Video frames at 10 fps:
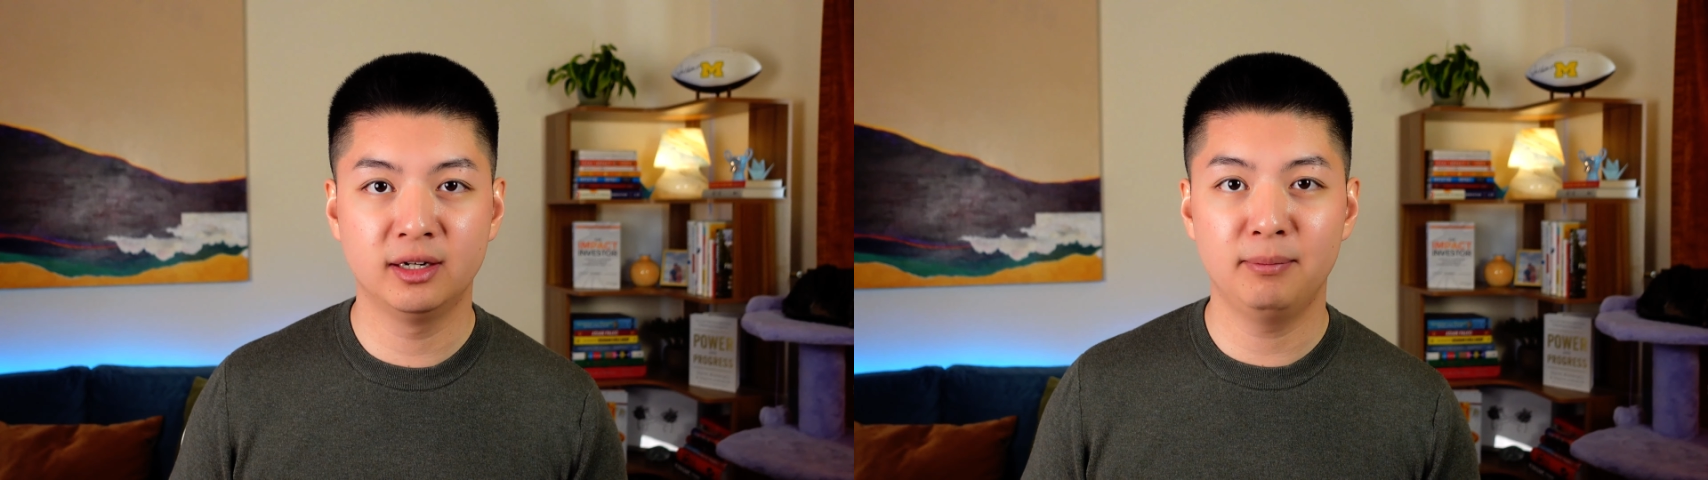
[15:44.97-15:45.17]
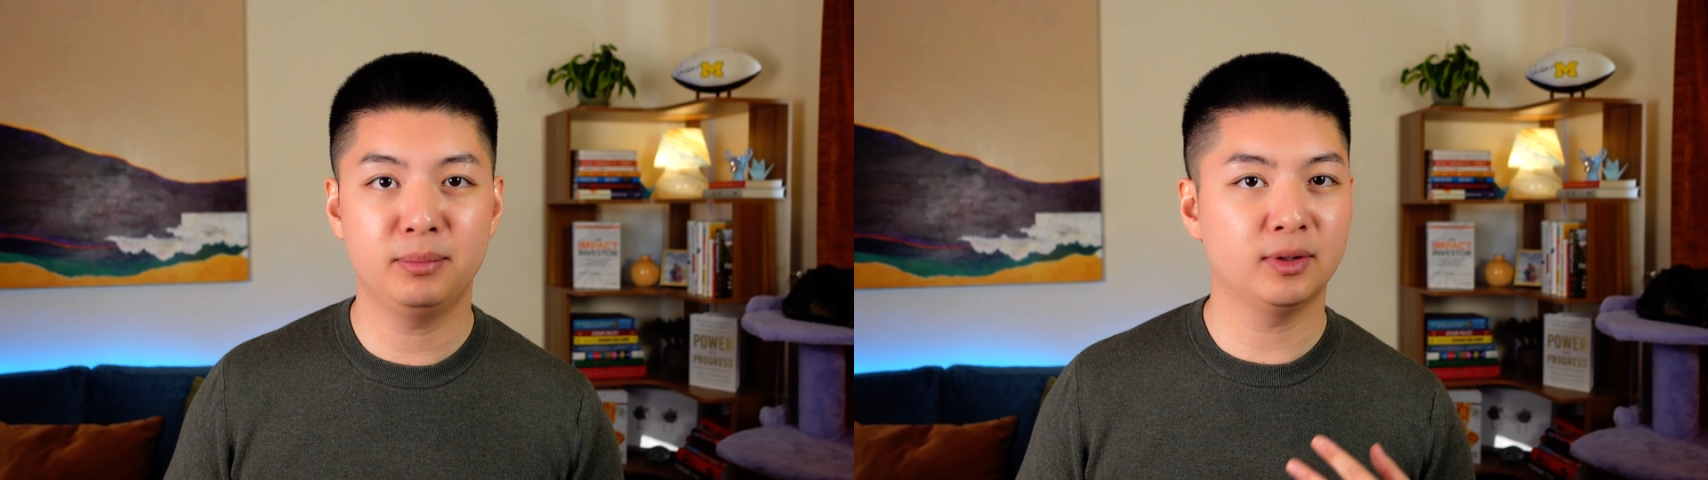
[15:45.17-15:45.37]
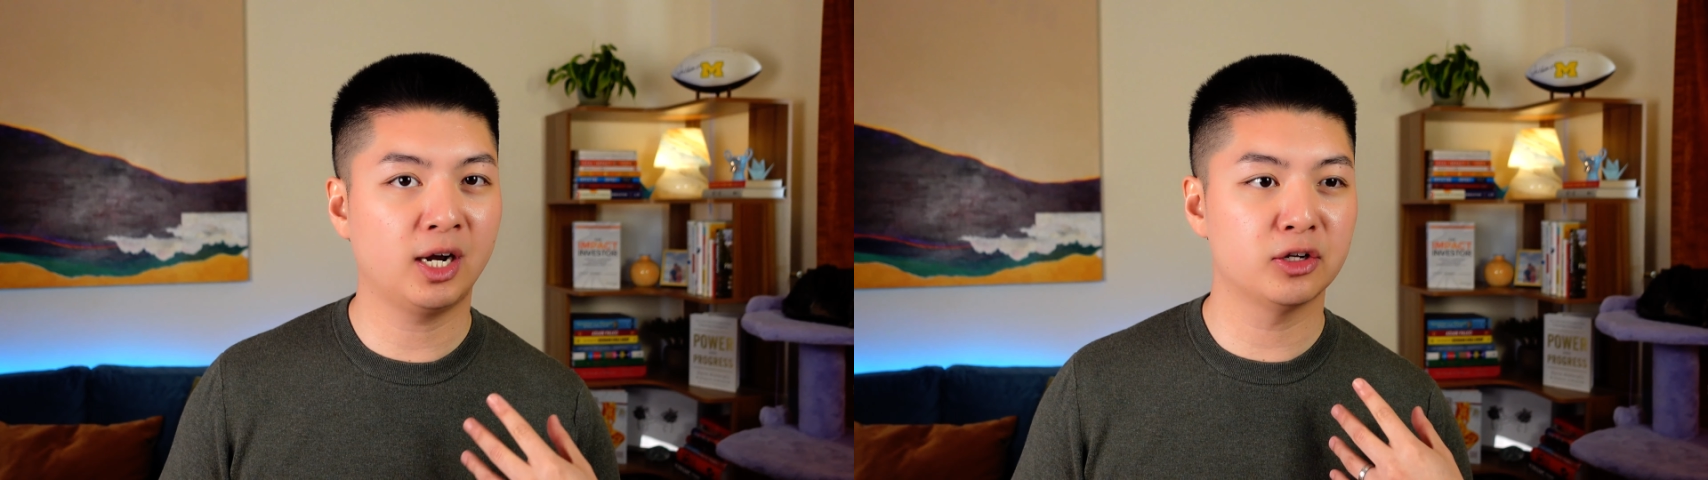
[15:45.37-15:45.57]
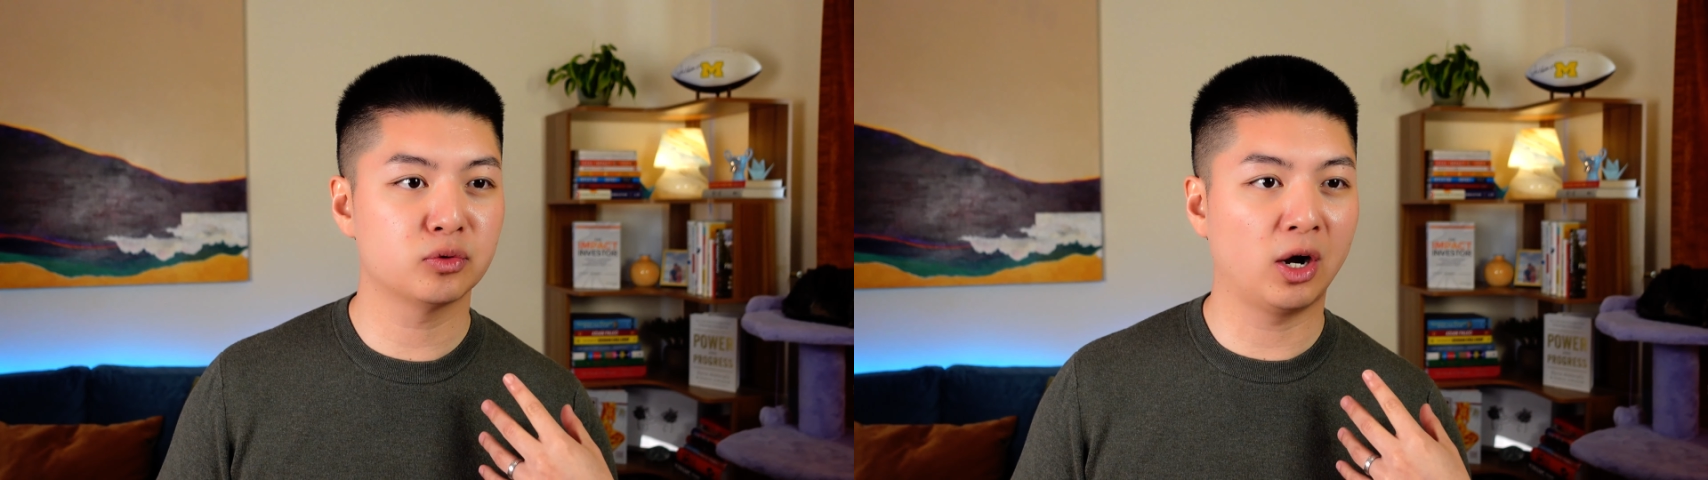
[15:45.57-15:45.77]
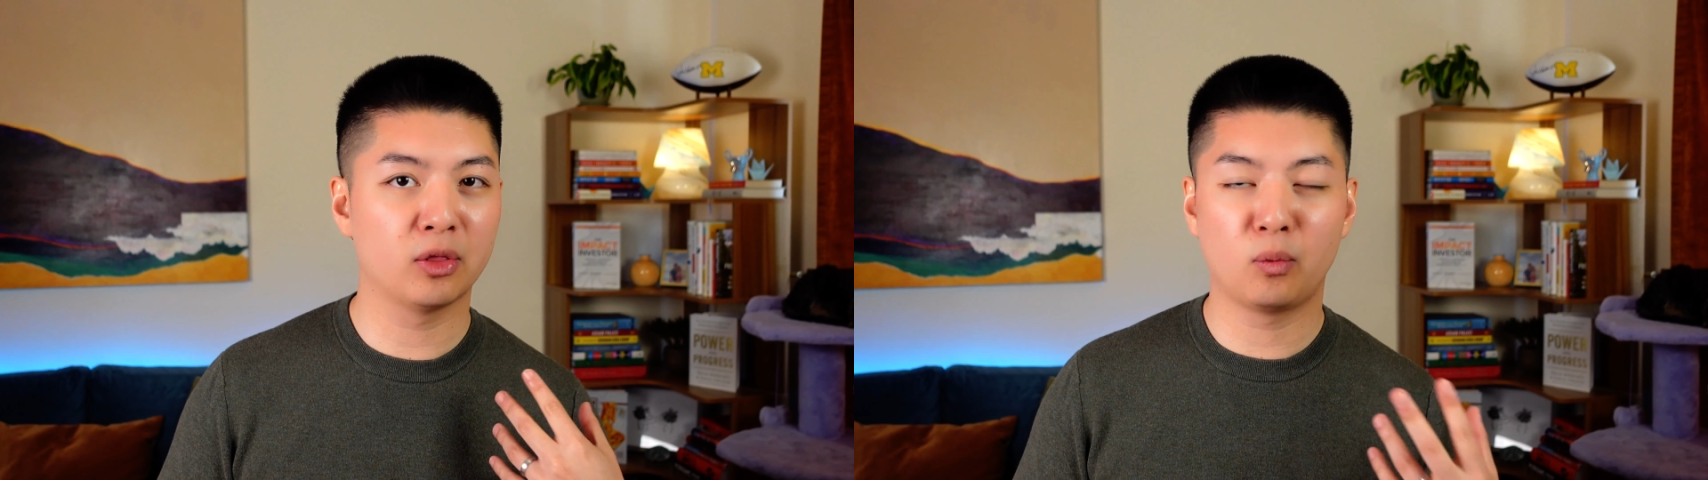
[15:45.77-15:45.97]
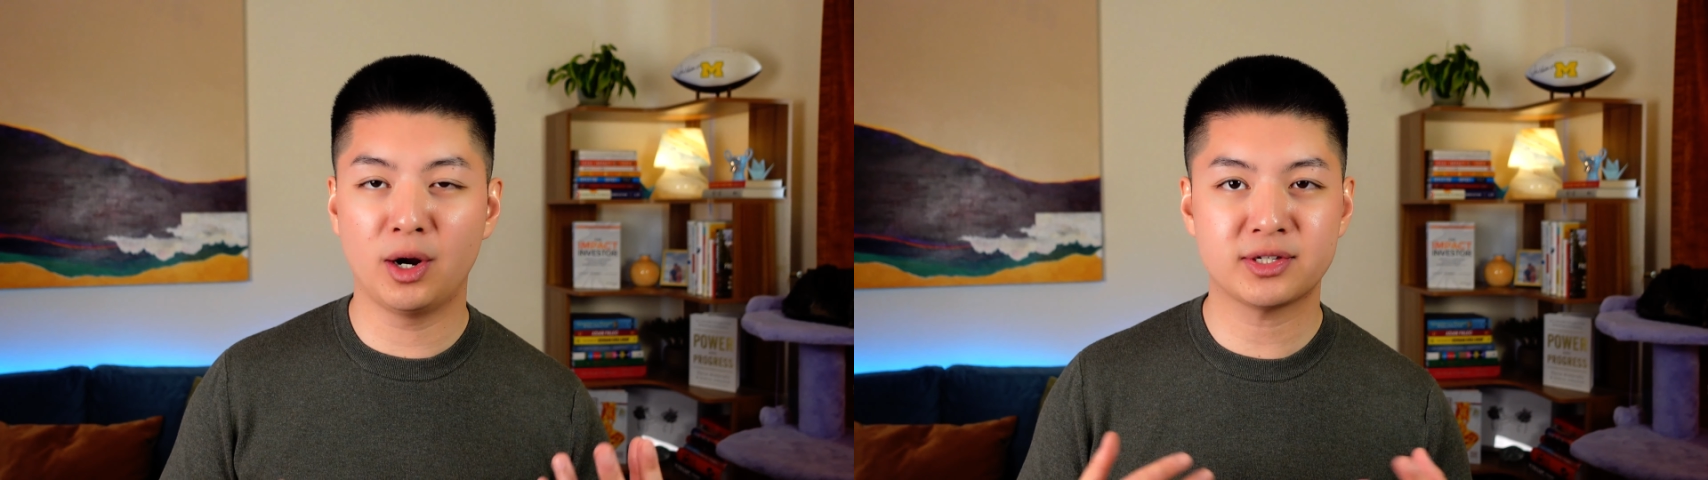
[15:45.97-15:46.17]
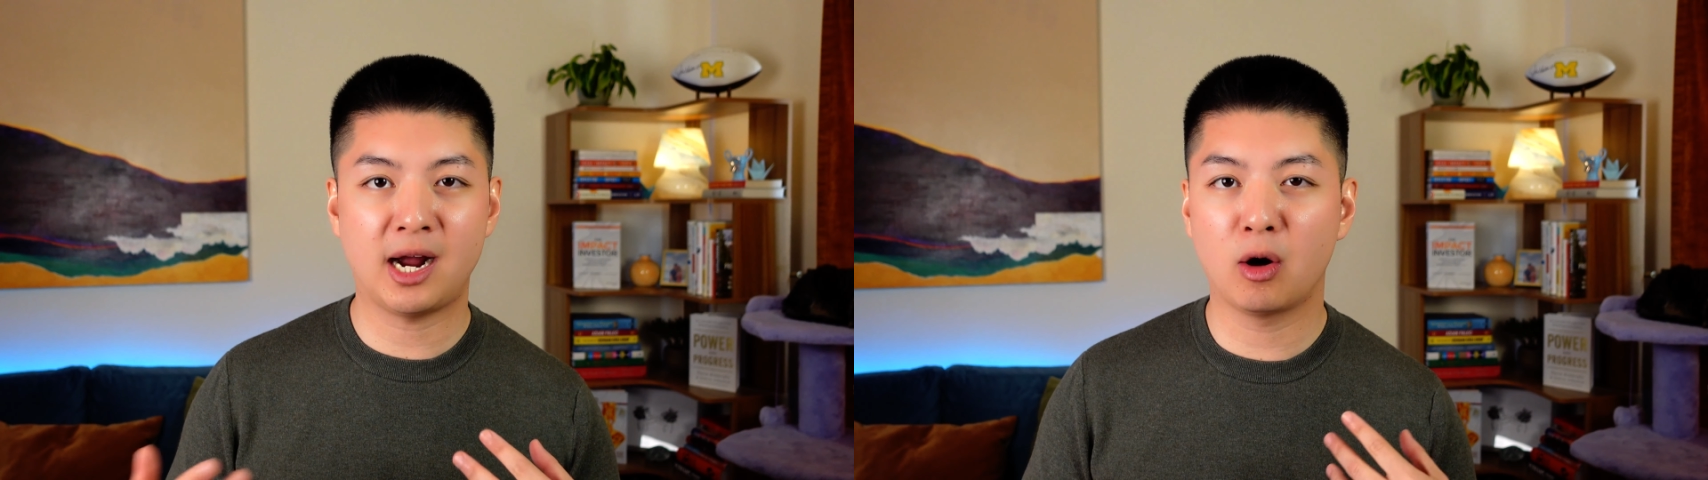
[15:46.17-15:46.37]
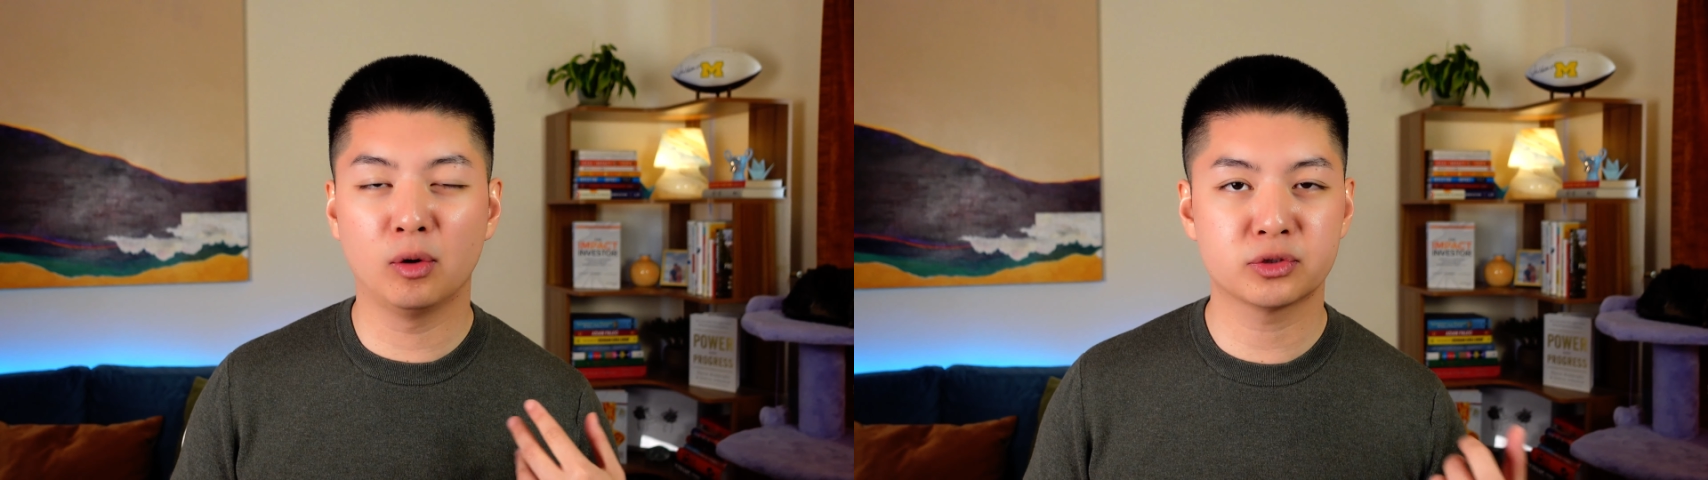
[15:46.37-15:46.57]
because otherwise
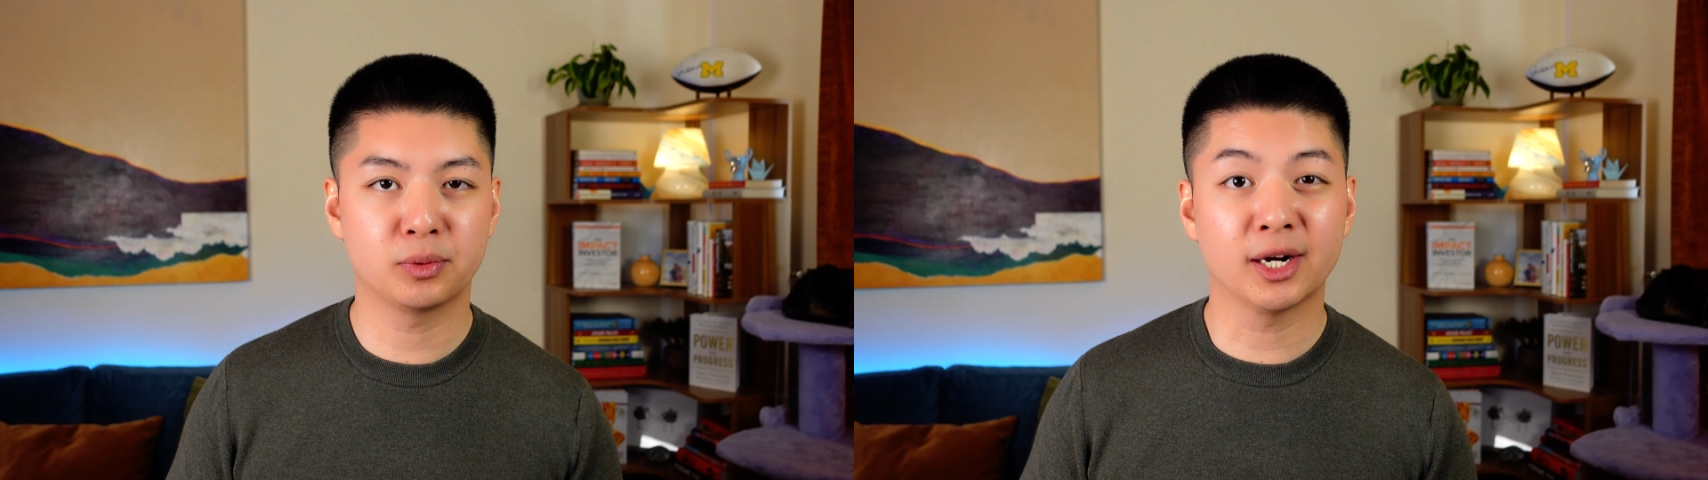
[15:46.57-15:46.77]
how else were we